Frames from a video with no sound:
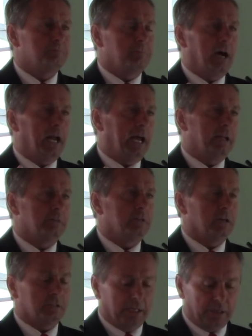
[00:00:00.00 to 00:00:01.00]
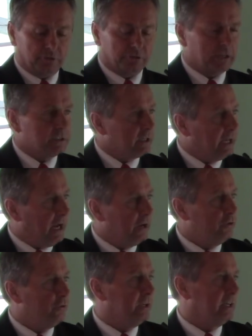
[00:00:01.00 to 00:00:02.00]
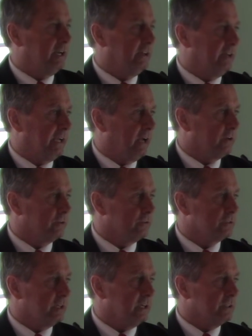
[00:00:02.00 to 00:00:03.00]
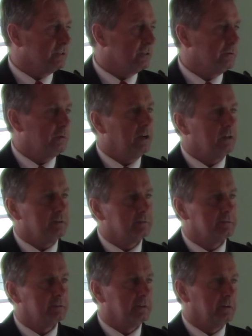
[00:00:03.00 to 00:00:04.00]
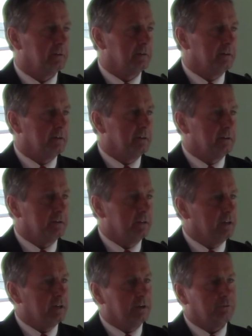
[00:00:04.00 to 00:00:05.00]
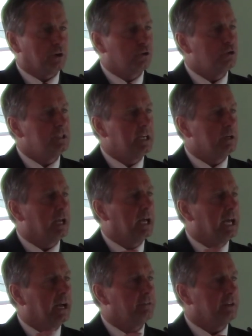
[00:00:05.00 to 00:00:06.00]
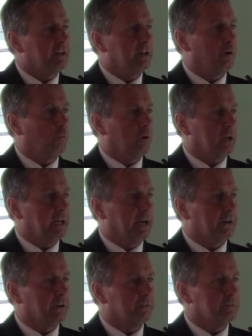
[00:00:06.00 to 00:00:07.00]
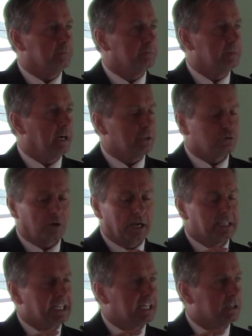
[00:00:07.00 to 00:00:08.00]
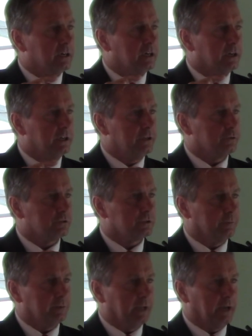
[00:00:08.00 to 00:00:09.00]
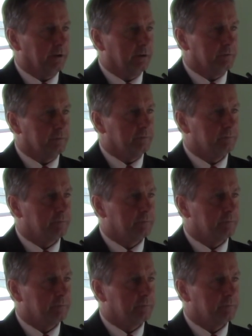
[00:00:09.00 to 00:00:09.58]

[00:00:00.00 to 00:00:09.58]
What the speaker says: I had teachers, they said, how do you get anything out of those kids? Well, if I couldn't get everything I wanted out of them, I tried to get a little something out of them.